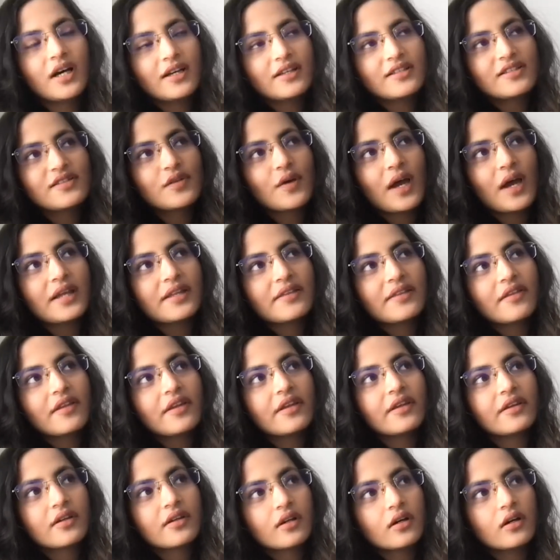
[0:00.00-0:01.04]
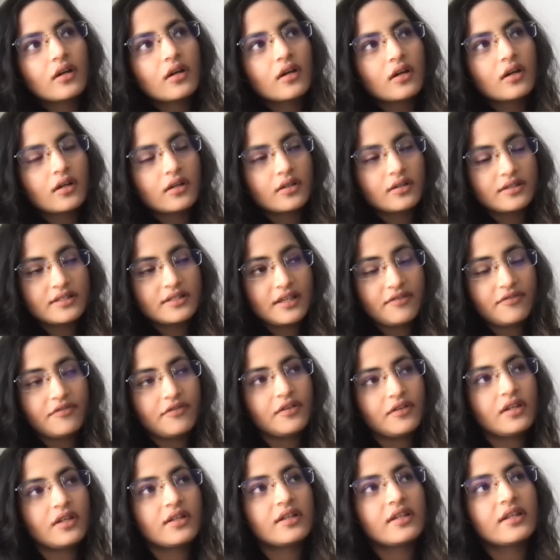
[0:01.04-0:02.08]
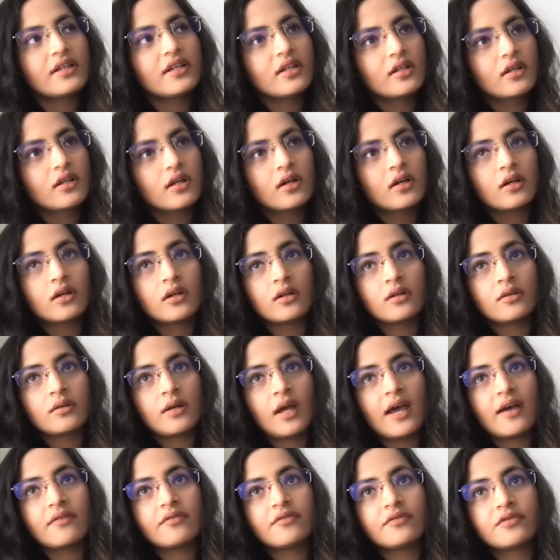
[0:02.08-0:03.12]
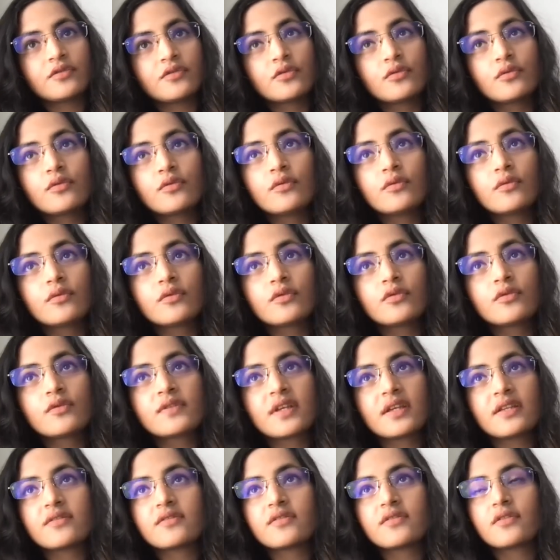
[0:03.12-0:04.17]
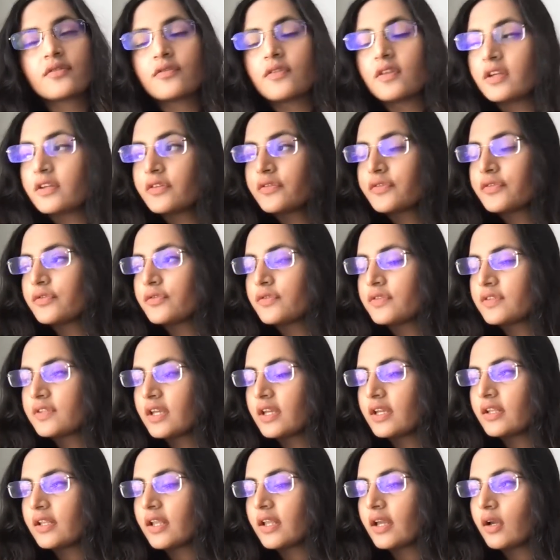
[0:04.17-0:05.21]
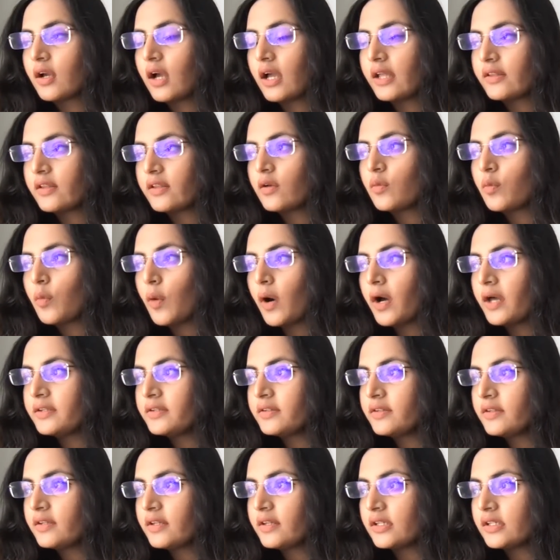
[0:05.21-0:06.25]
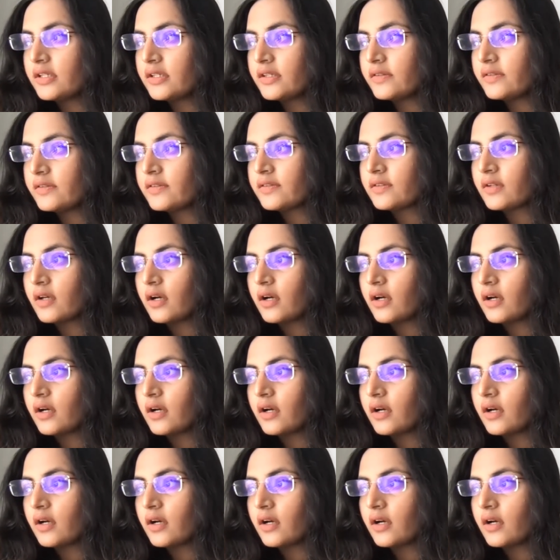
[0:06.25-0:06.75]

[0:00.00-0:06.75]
So I think definitely have two sets of things to say. Like I think one is